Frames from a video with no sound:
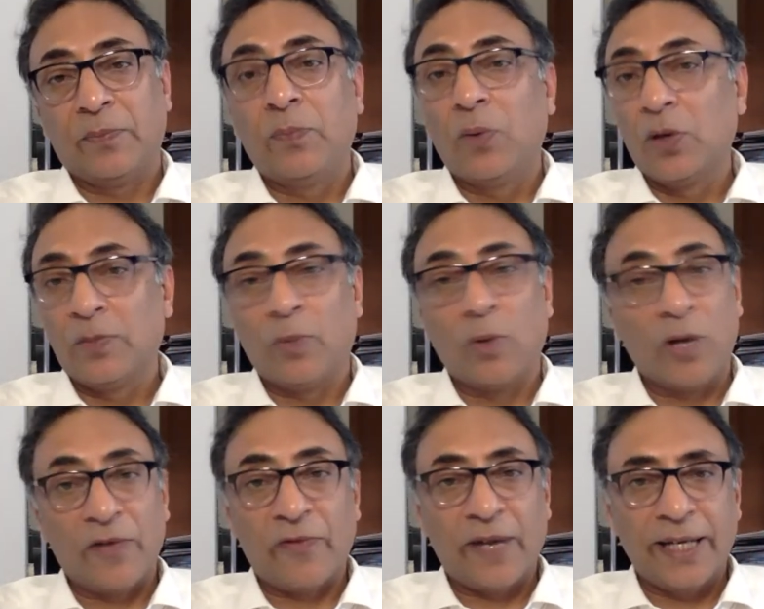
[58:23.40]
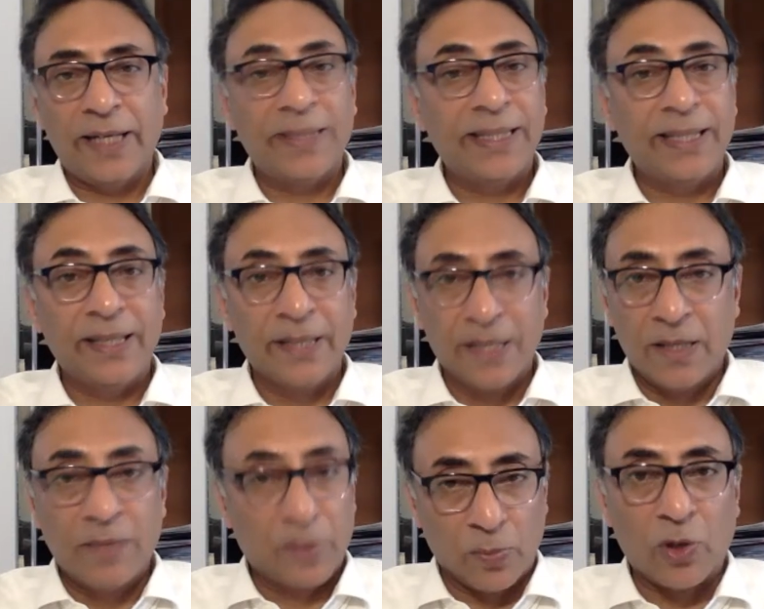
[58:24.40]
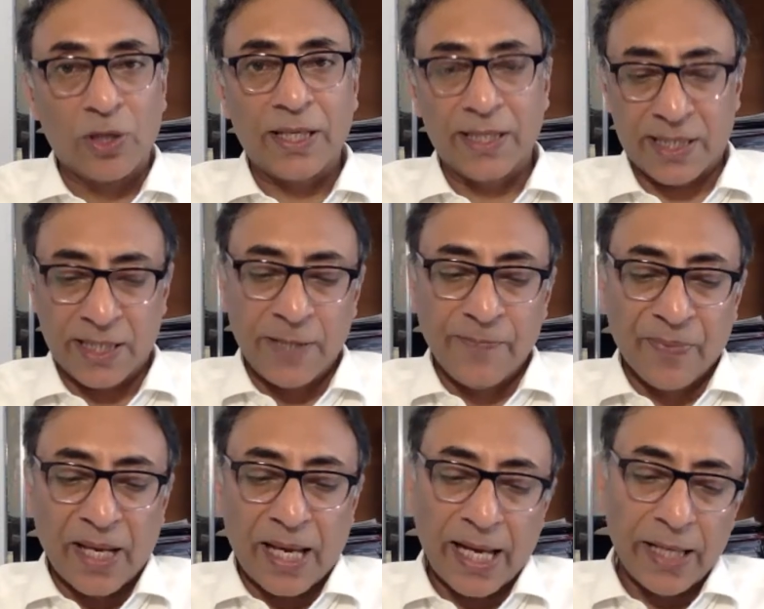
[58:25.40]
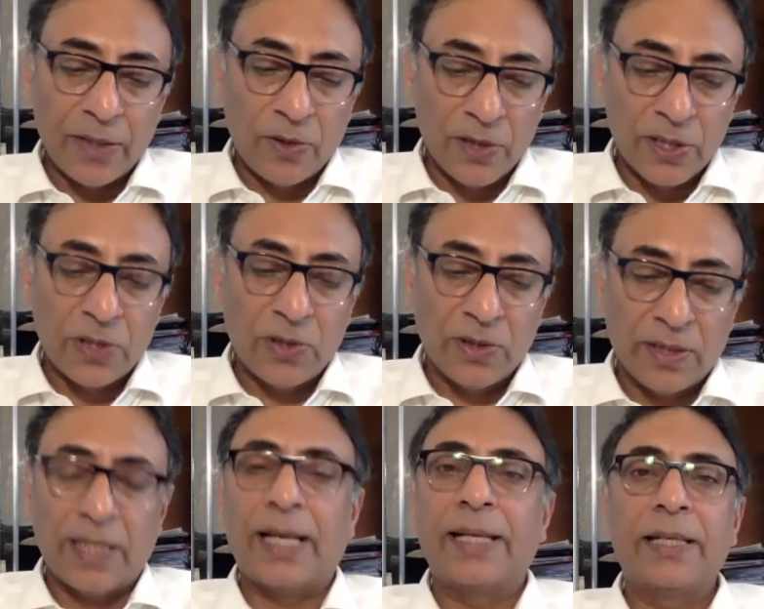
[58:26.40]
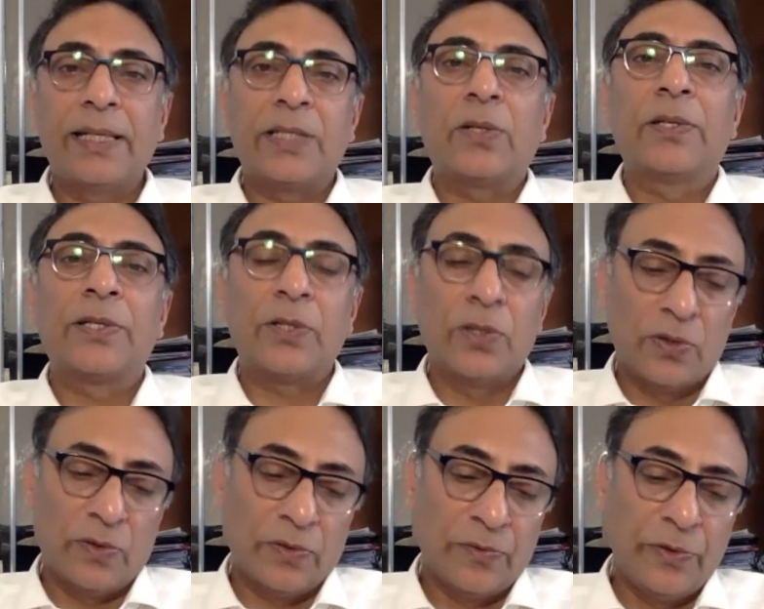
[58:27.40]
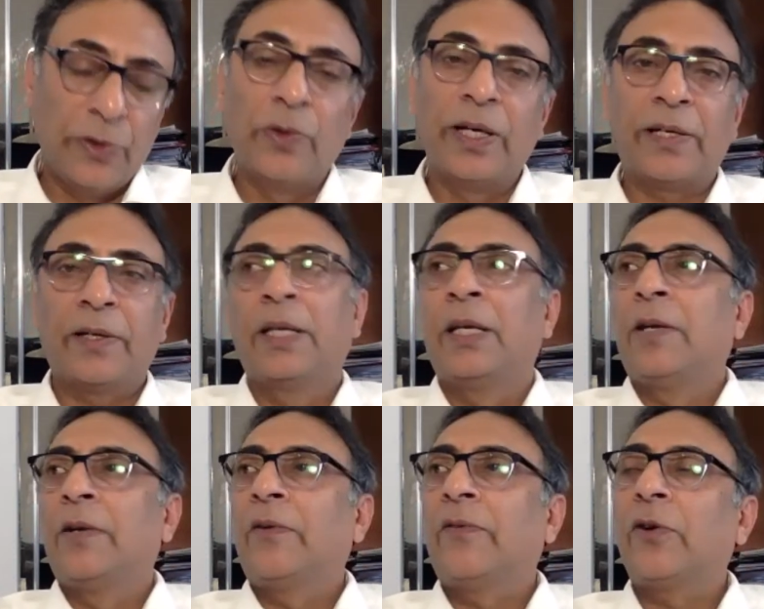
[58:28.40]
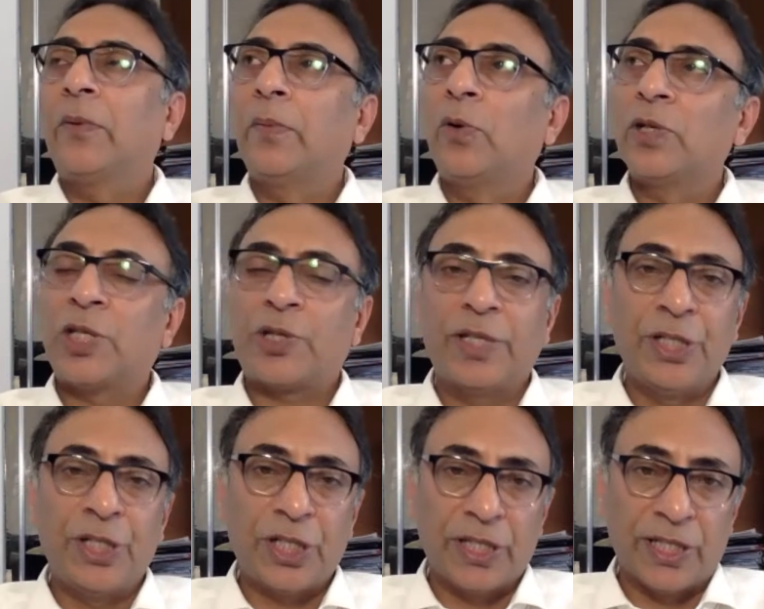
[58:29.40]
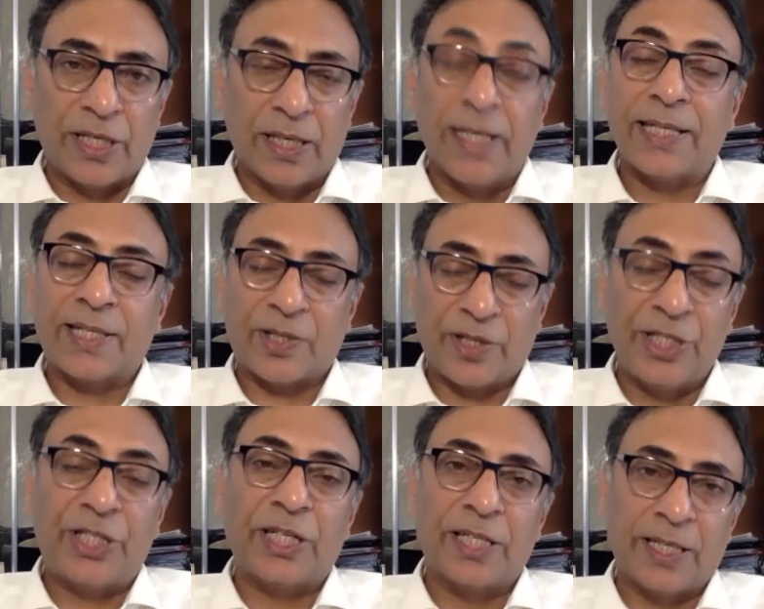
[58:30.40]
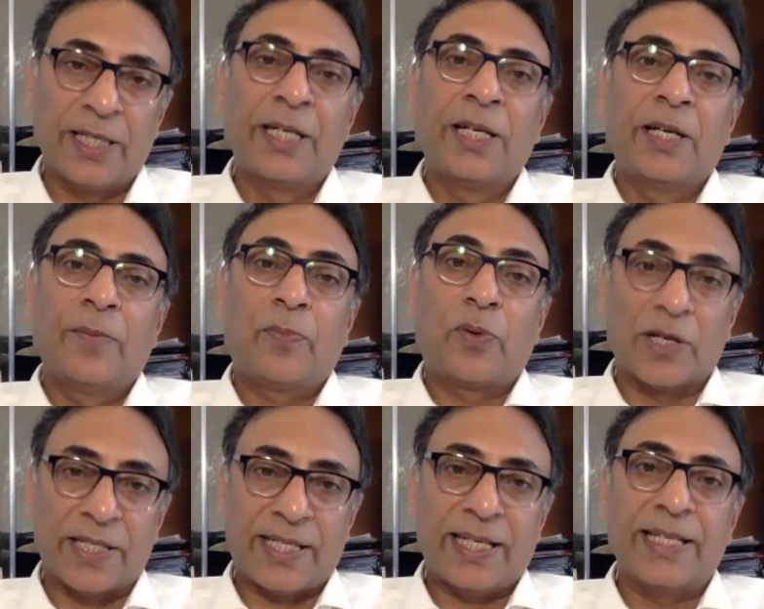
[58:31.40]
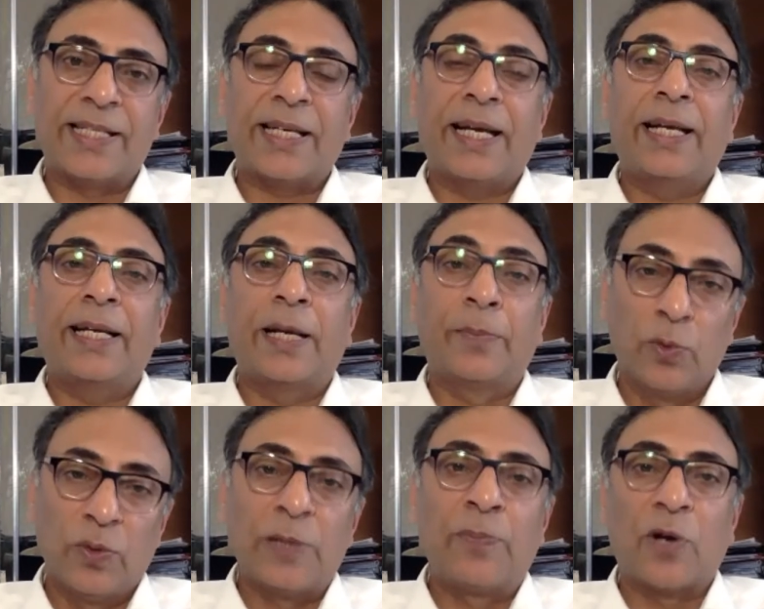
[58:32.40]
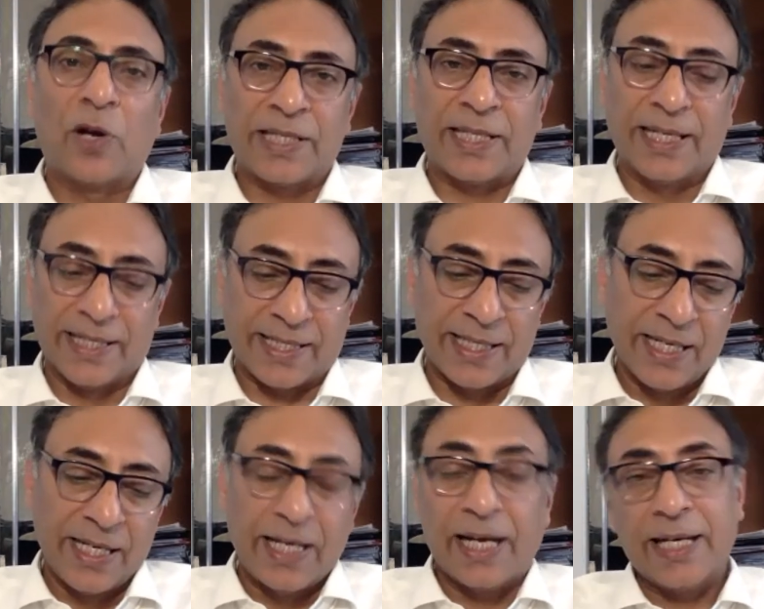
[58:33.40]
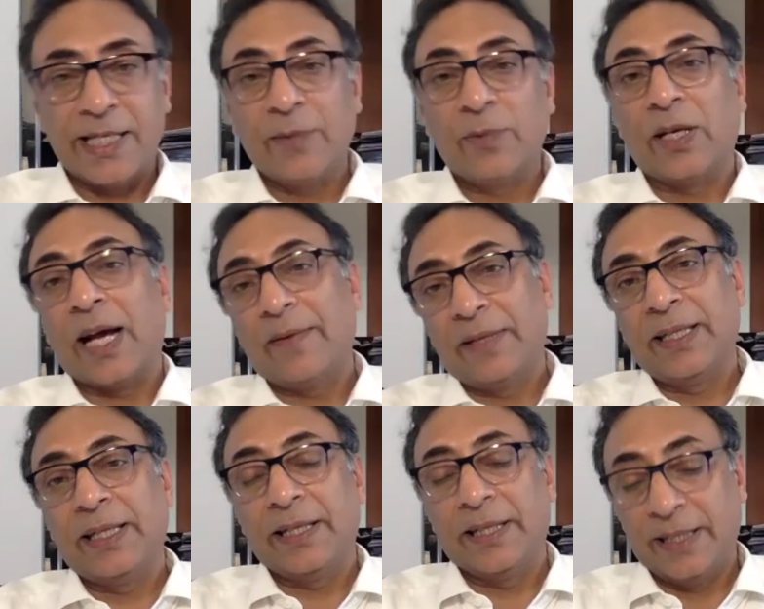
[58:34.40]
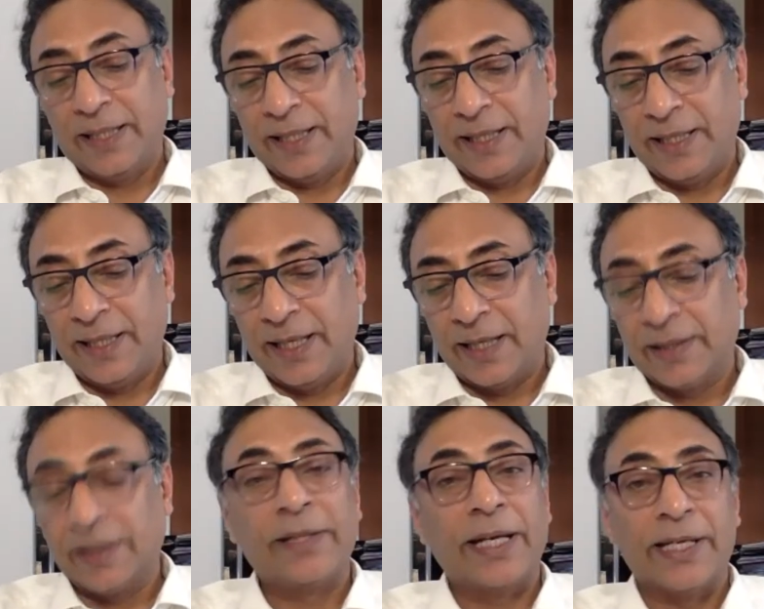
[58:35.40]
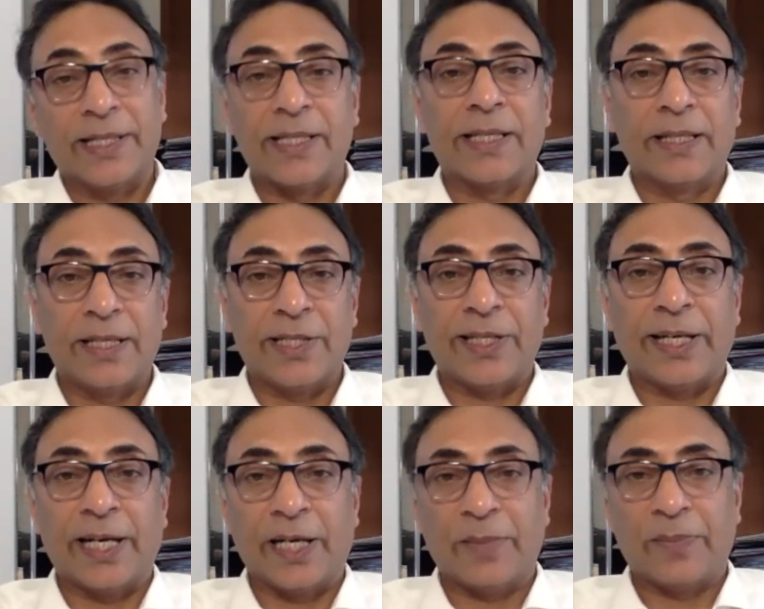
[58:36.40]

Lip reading: both bona fide by the promoters, and also the lenders also view it from a less stringent process and approval process as they would have in the other cases in this year.